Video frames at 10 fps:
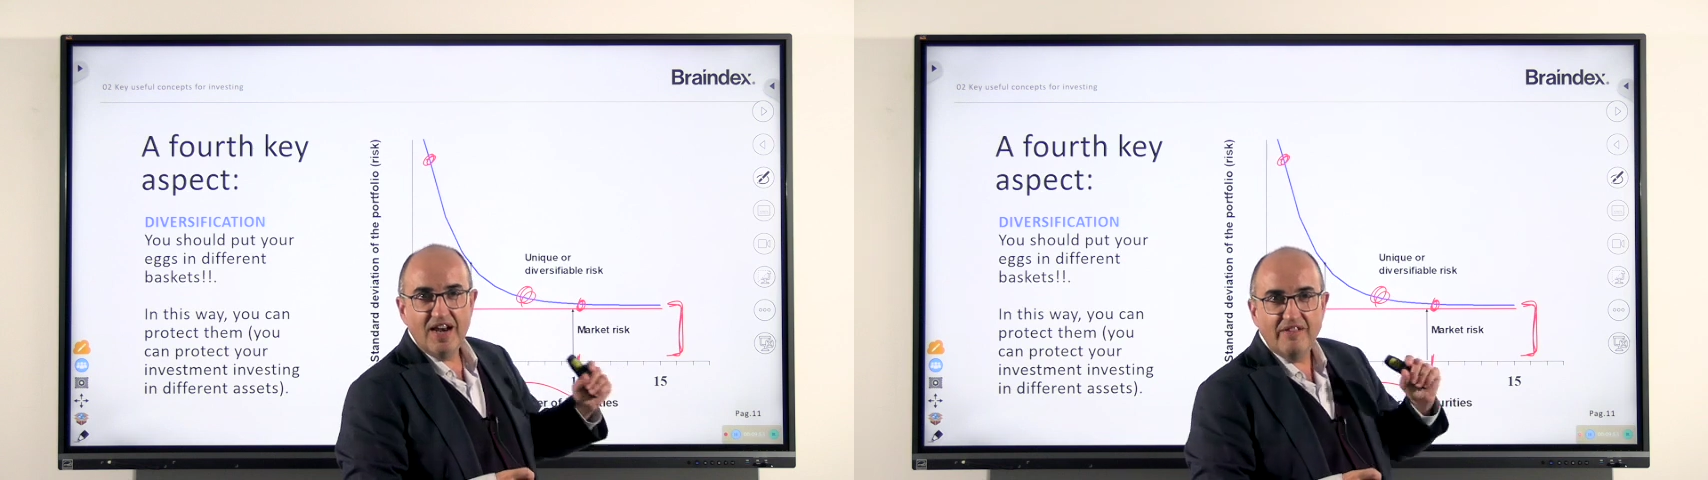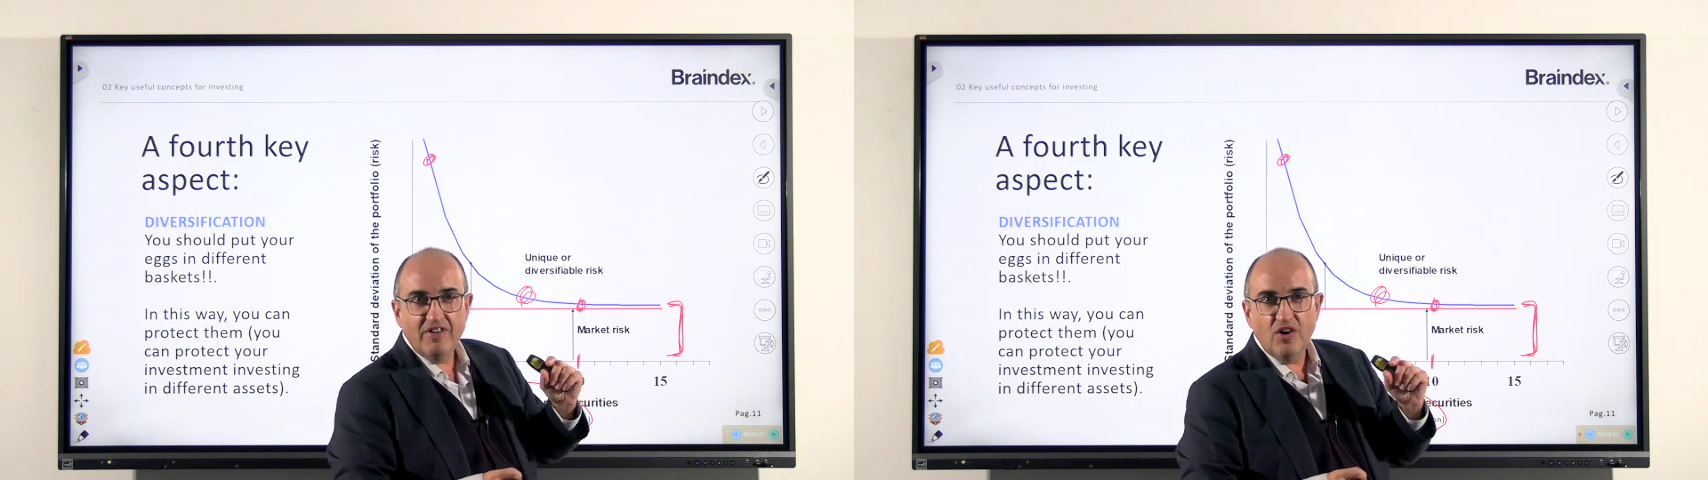
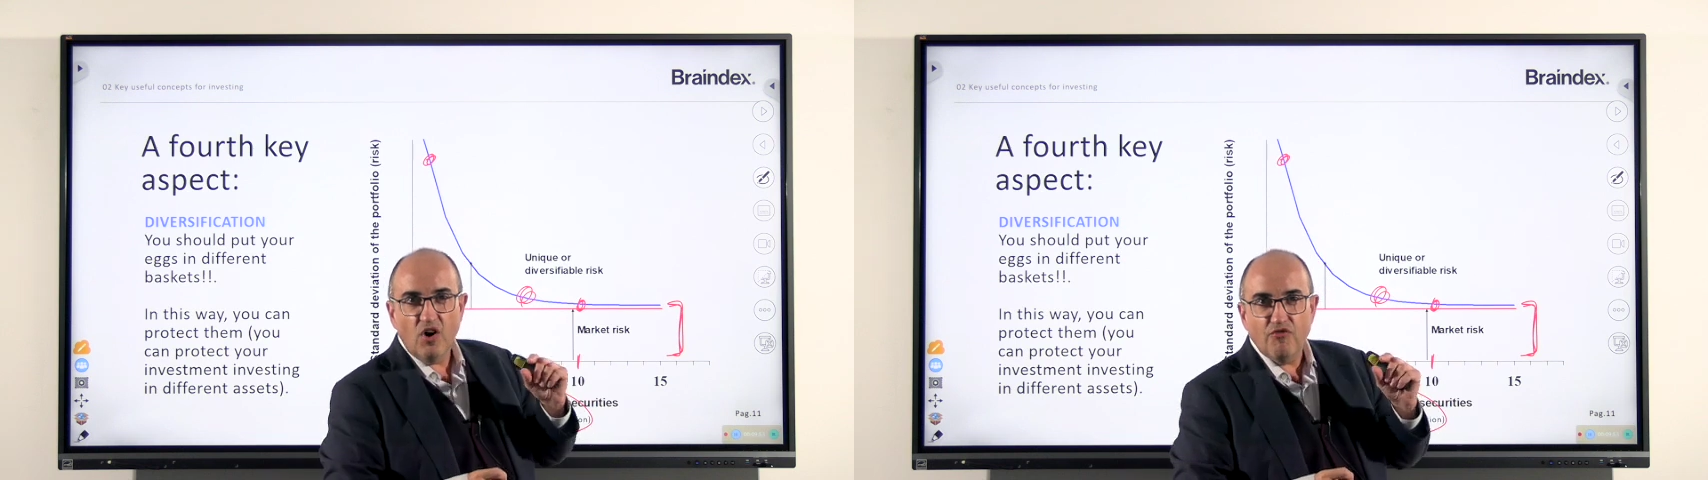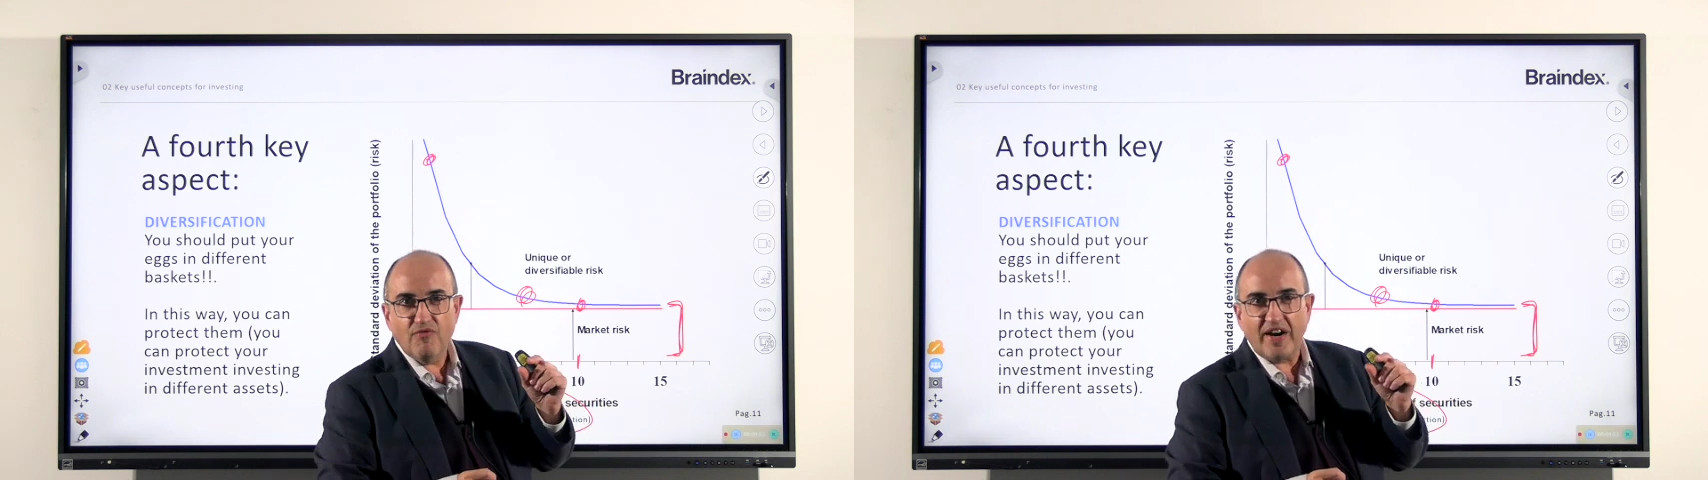level
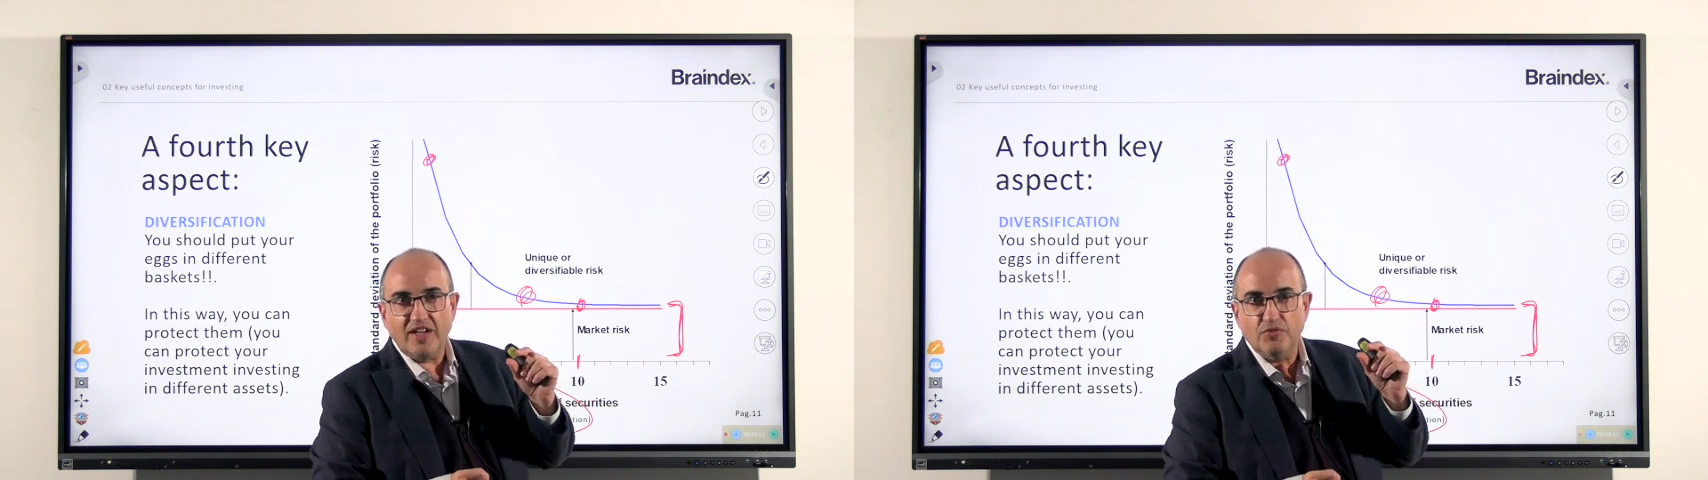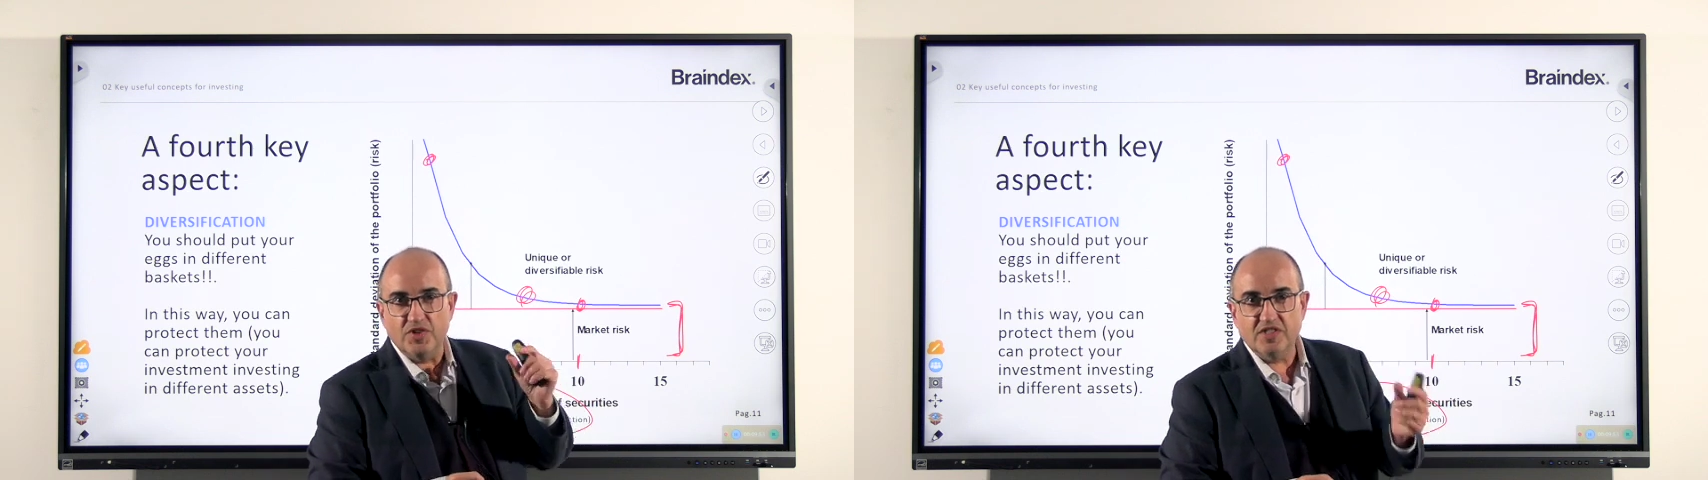of
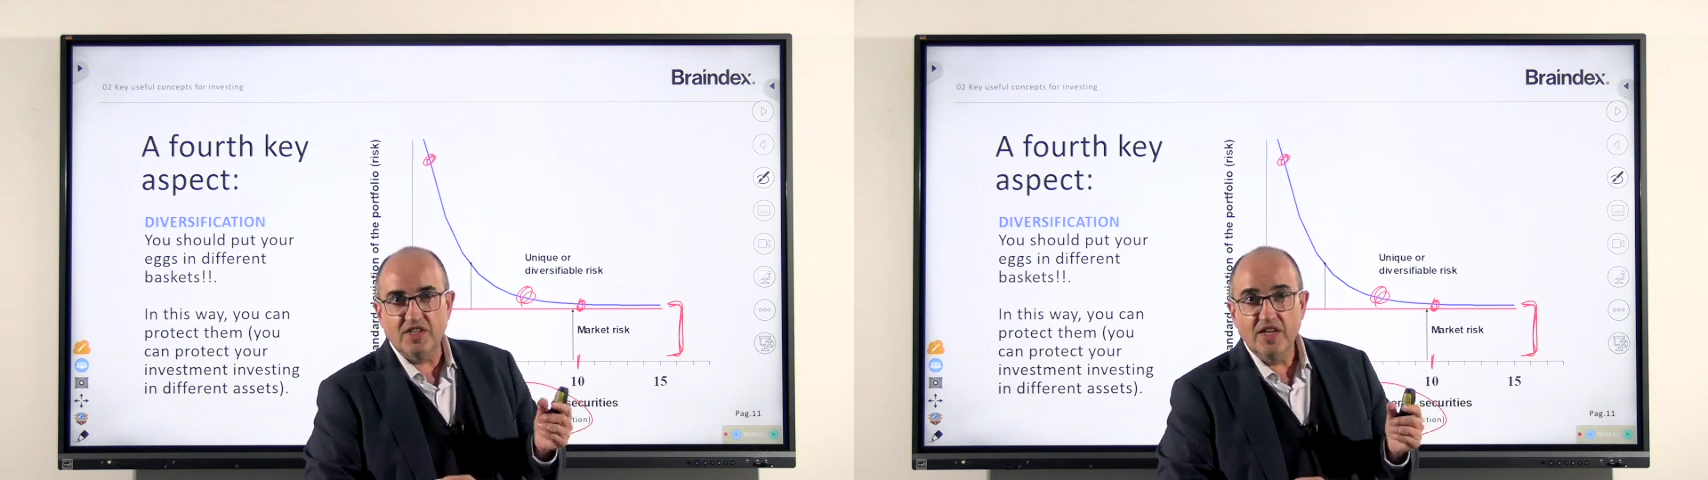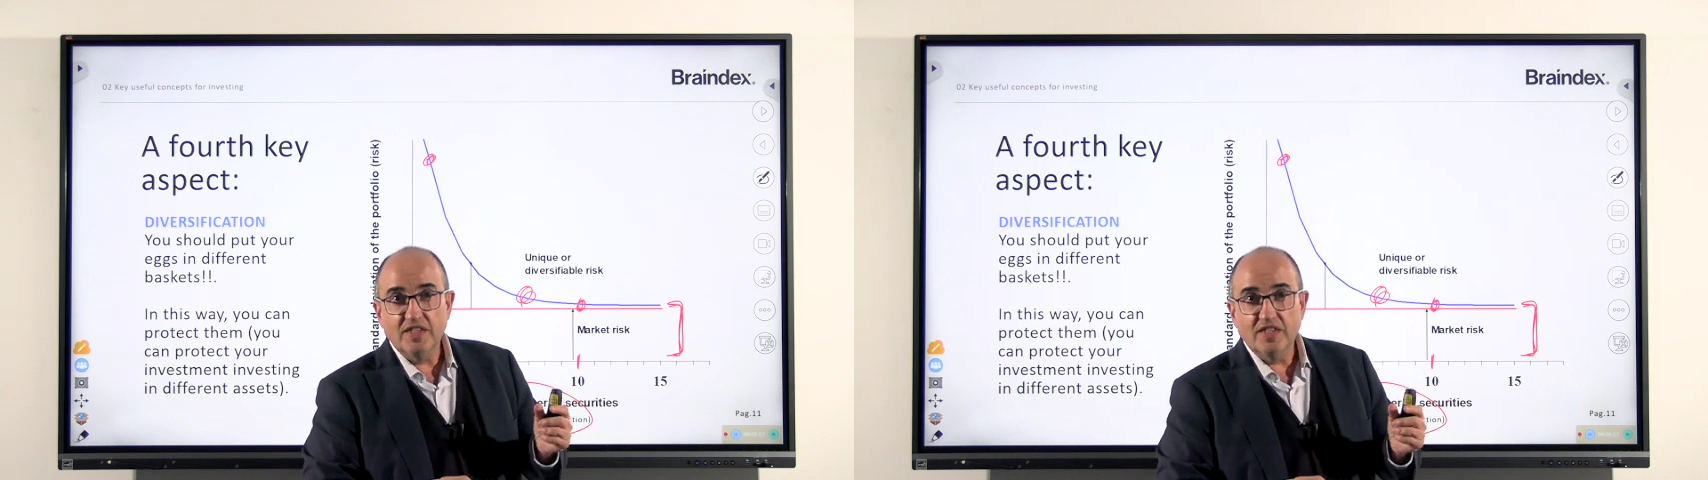market risk